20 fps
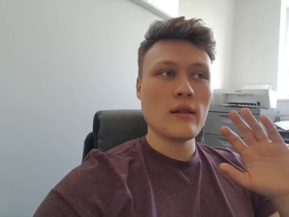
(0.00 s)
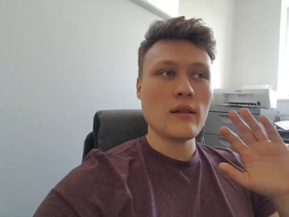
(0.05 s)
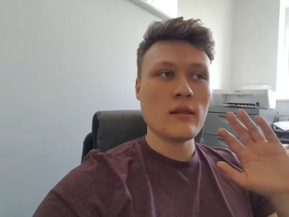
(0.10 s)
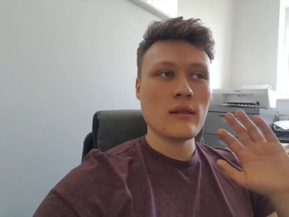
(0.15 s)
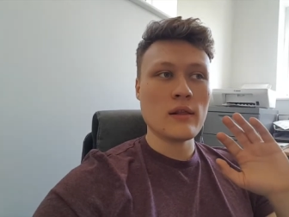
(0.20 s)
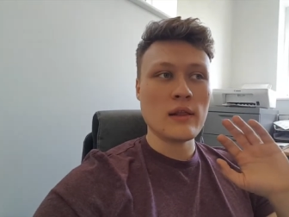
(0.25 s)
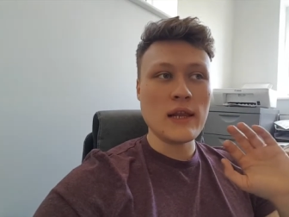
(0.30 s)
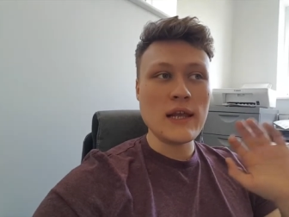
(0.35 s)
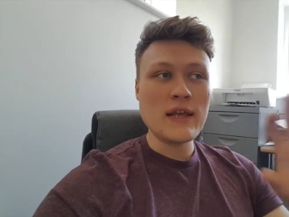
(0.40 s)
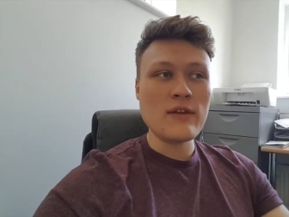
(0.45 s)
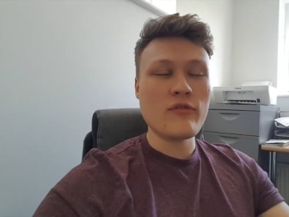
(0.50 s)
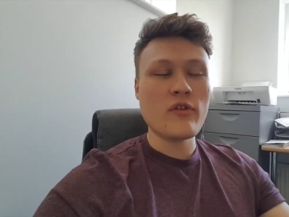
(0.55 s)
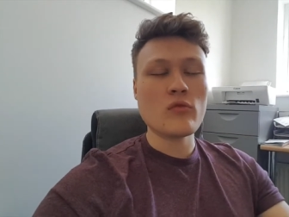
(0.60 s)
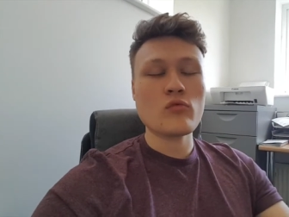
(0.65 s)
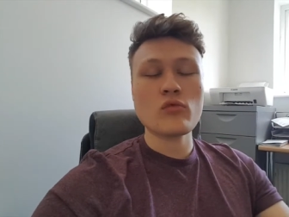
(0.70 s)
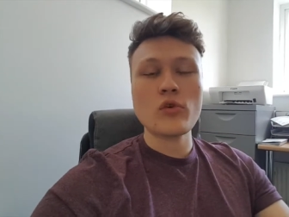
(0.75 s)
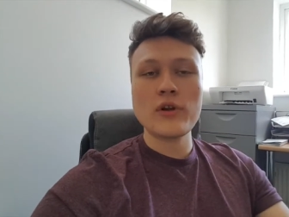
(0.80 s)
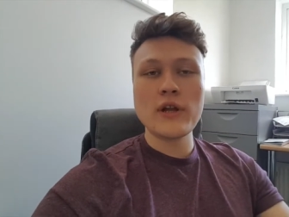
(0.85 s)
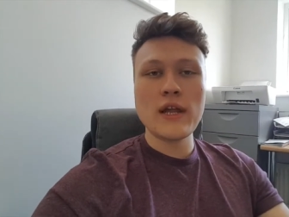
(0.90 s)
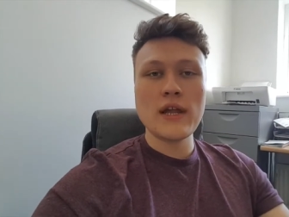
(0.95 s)
leave it
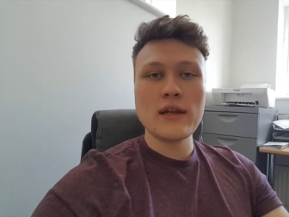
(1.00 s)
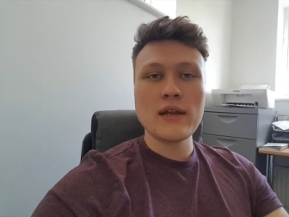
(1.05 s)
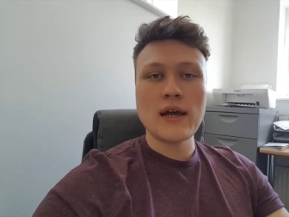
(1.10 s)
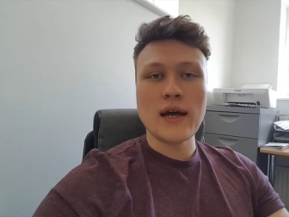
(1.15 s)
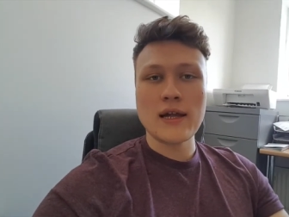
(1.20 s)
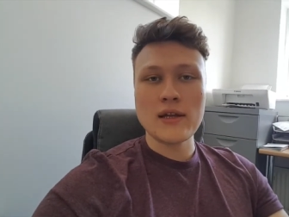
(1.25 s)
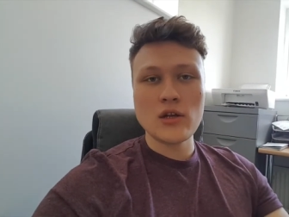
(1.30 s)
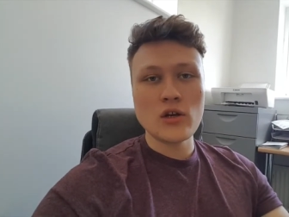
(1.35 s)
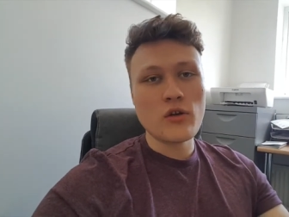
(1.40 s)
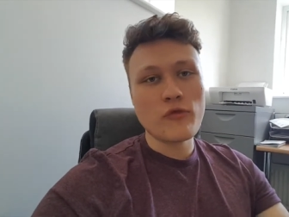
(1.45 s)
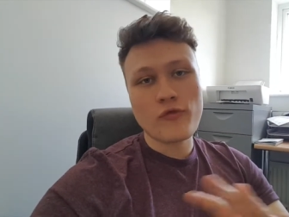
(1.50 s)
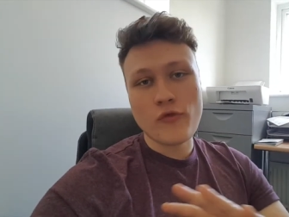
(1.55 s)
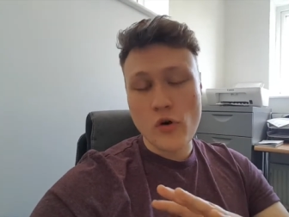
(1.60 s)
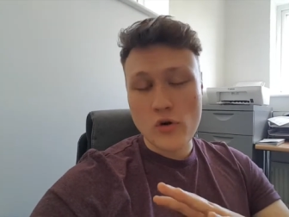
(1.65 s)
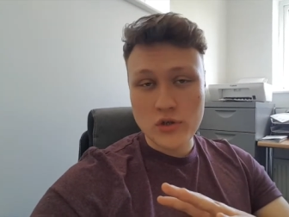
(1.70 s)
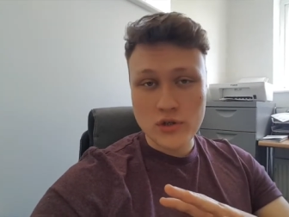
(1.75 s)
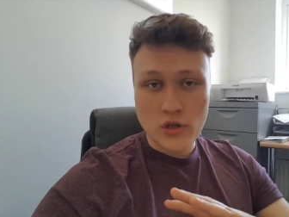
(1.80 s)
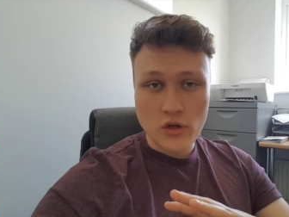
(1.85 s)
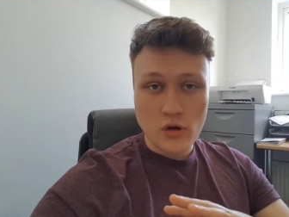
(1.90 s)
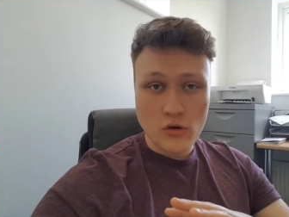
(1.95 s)
running and you can
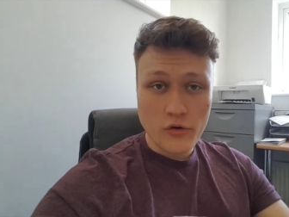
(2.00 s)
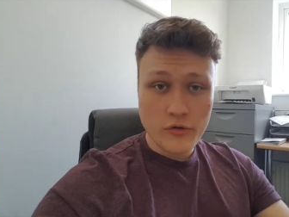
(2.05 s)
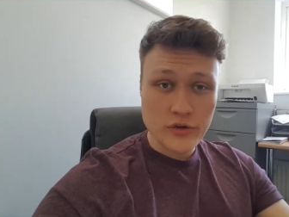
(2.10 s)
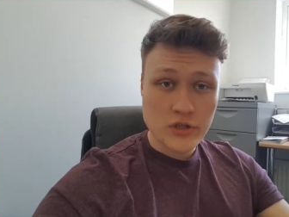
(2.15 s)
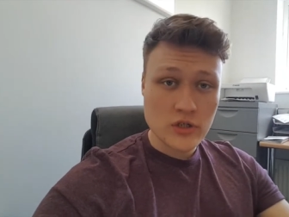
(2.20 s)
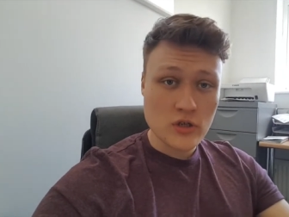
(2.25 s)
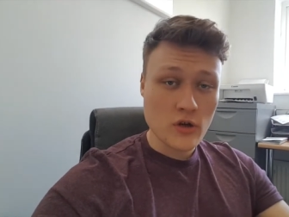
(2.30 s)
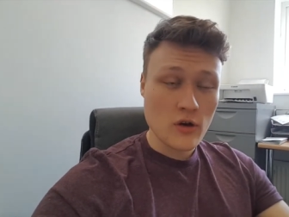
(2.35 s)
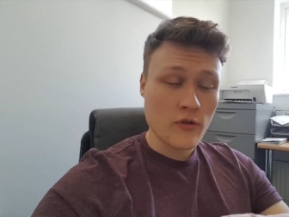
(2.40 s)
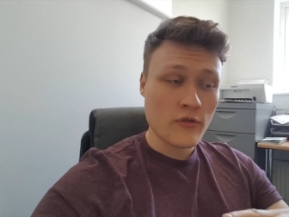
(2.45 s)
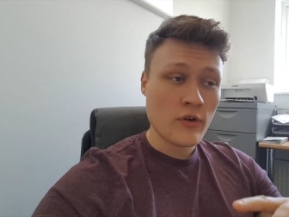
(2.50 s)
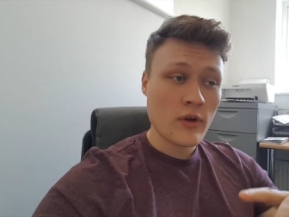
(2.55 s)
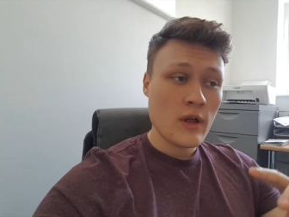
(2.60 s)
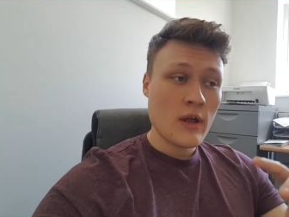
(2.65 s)
focus on your other stuff.